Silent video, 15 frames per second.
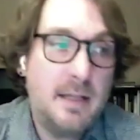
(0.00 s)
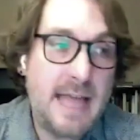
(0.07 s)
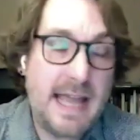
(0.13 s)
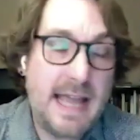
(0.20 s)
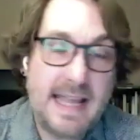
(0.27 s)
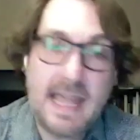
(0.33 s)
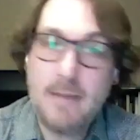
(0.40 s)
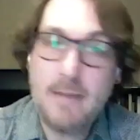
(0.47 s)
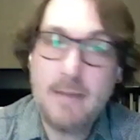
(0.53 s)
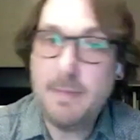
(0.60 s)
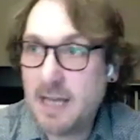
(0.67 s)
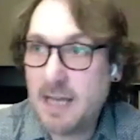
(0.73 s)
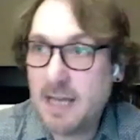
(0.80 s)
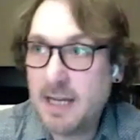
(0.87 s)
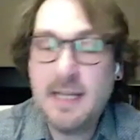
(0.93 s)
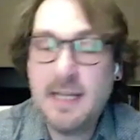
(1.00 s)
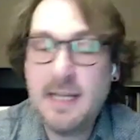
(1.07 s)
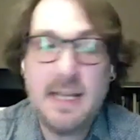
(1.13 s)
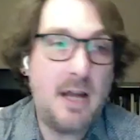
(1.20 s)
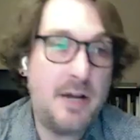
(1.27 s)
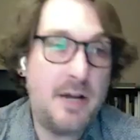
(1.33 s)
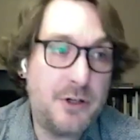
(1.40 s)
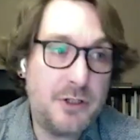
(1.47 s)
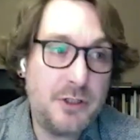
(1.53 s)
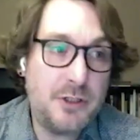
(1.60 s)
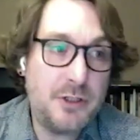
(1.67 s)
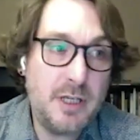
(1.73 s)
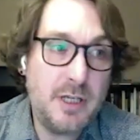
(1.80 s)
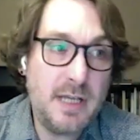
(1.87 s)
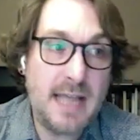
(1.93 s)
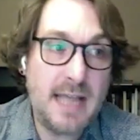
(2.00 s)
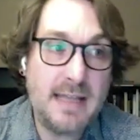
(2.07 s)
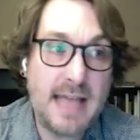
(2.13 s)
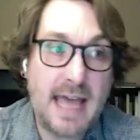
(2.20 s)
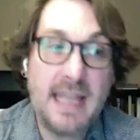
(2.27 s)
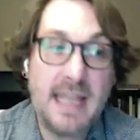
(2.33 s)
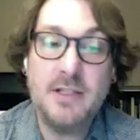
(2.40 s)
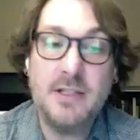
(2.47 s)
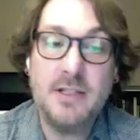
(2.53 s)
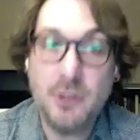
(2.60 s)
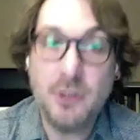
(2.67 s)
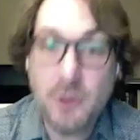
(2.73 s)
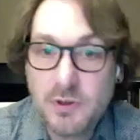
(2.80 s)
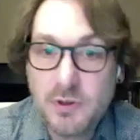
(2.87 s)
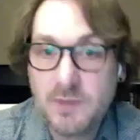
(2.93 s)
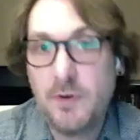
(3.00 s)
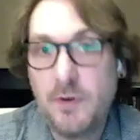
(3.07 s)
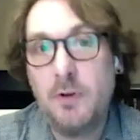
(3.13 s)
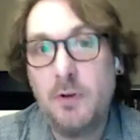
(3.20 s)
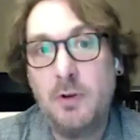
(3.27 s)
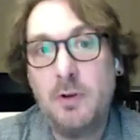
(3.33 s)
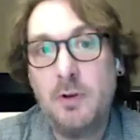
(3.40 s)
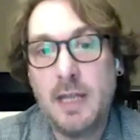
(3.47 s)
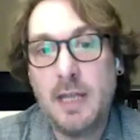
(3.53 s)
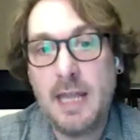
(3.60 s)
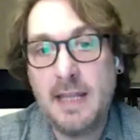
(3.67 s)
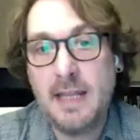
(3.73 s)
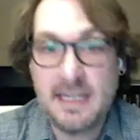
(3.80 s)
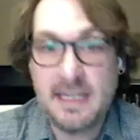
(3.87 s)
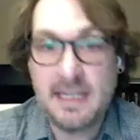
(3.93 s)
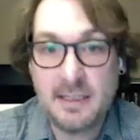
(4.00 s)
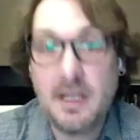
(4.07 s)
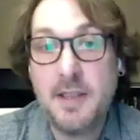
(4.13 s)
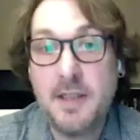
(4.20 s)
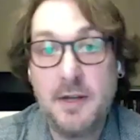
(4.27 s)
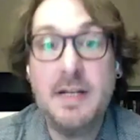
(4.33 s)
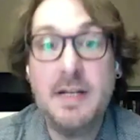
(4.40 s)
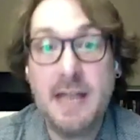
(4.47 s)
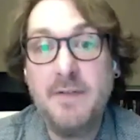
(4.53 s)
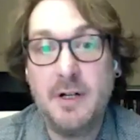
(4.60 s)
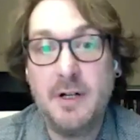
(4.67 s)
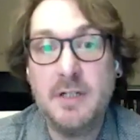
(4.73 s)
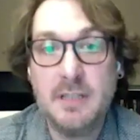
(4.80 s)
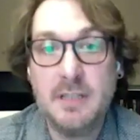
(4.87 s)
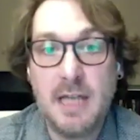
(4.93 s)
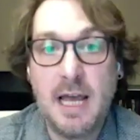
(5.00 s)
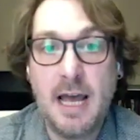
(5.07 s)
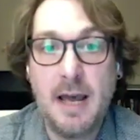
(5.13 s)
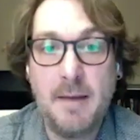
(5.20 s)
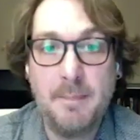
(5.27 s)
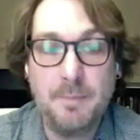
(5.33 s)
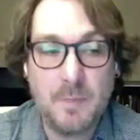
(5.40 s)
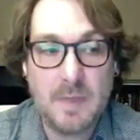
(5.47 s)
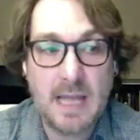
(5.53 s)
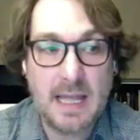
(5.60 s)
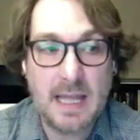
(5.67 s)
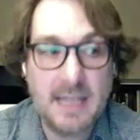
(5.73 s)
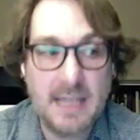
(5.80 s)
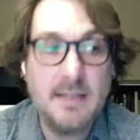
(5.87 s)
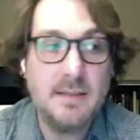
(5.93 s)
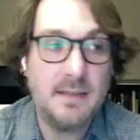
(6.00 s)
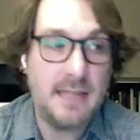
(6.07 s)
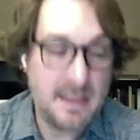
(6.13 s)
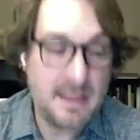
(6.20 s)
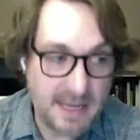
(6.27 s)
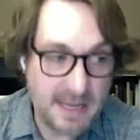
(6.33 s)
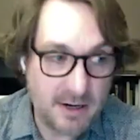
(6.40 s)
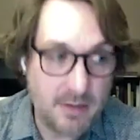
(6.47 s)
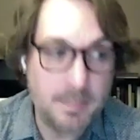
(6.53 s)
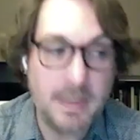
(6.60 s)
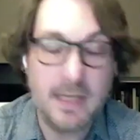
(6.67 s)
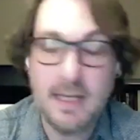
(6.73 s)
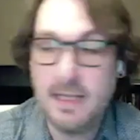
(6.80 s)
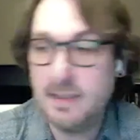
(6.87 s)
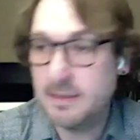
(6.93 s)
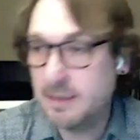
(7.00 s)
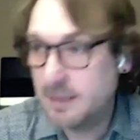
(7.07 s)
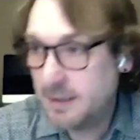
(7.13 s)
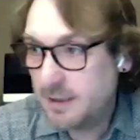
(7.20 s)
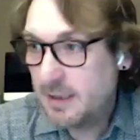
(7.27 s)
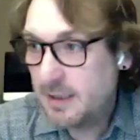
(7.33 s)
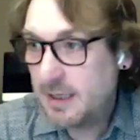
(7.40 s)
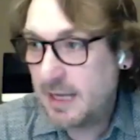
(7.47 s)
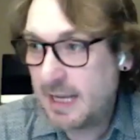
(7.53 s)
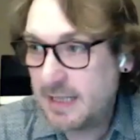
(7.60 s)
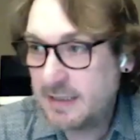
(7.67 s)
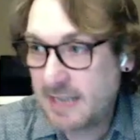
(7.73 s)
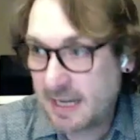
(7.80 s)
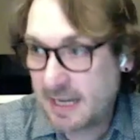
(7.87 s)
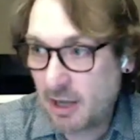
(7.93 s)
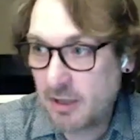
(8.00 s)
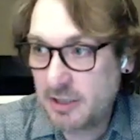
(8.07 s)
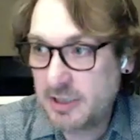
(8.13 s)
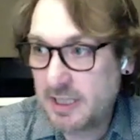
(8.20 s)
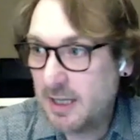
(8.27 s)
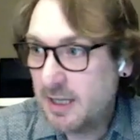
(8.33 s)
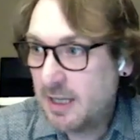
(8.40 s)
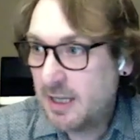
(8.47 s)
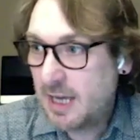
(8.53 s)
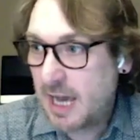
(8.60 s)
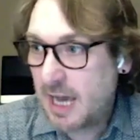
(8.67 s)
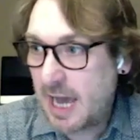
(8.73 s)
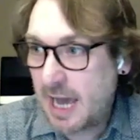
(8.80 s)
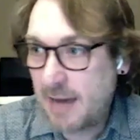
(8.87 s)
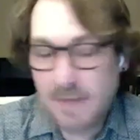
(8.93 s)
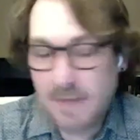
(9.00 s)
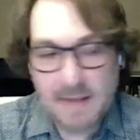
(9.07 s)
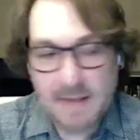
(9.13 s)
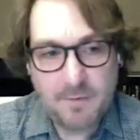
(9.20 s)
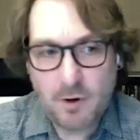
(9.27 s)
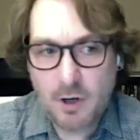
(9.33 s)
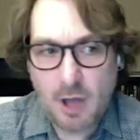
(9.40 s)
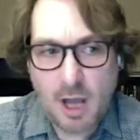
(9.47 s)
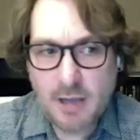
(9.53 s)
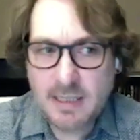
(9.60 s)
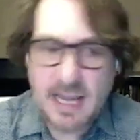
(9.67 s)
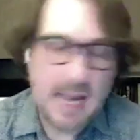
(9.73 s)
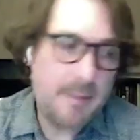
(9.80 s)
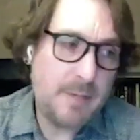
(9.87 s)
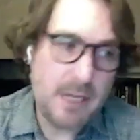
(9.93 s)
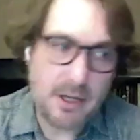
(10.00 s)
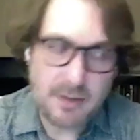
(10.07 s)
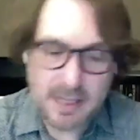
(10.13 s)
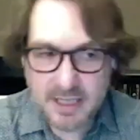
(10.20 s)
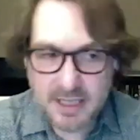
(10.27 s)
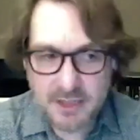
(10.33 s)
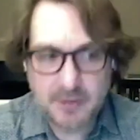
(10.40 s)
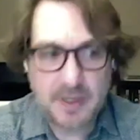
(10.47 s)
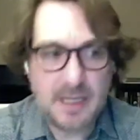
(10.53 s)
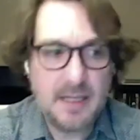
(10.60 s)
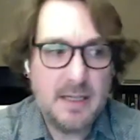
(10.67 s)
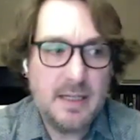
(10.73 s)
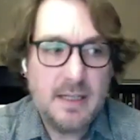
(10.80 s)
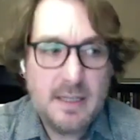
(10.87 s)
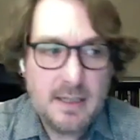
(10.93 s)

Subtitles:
that can be studied and understood, and that is useful in these other endeavors, that in therapy, in psychology. And for a long time, the history,